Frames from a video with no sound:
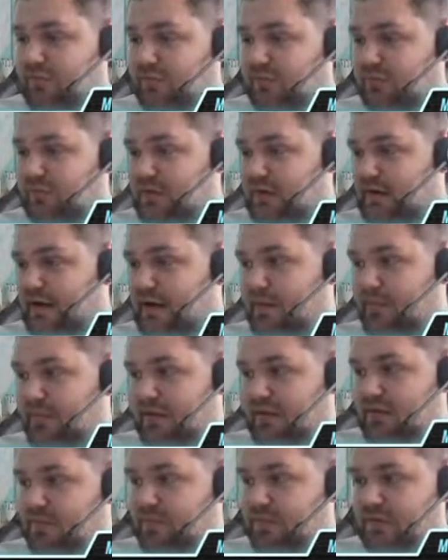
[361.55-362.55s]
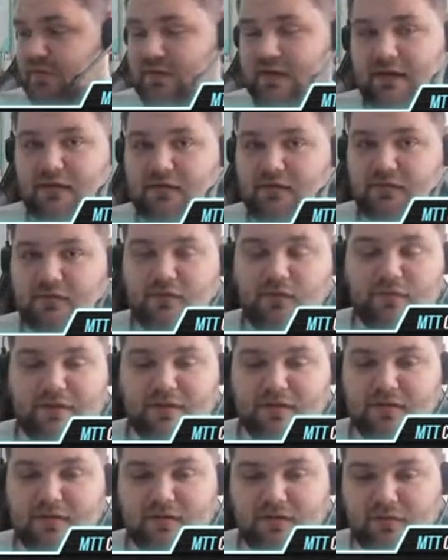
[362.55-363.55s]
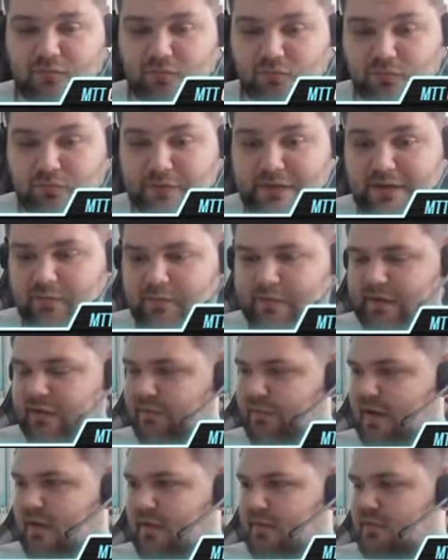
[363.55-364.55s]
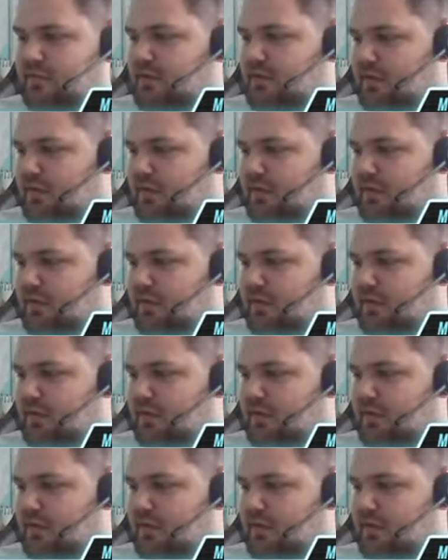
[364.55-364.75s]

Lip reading: 300 mbits per second or so. It's really fast.